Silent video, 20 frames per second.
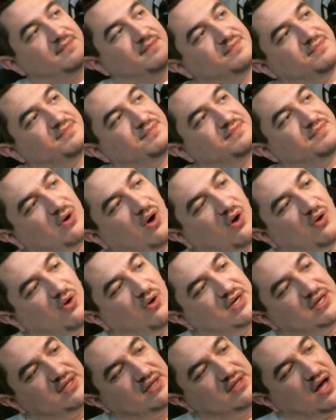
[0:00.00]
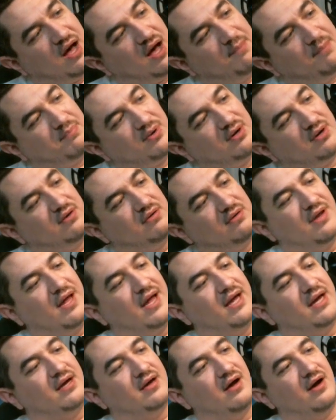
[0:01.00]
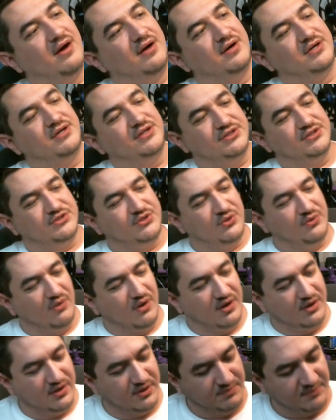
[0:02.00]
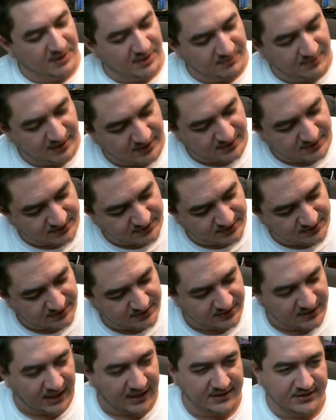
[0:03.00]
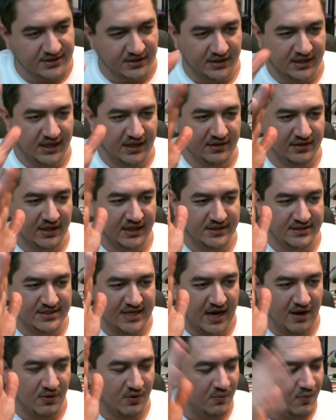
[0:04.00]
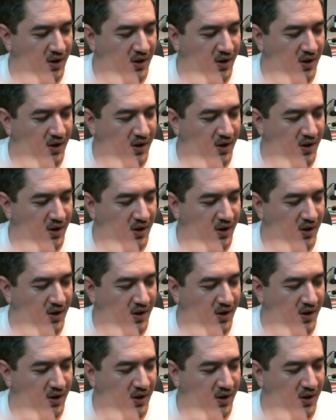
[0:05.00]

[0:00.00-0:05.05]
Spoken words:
So only in the upper like 100 to 200 millimeters I start getting that tower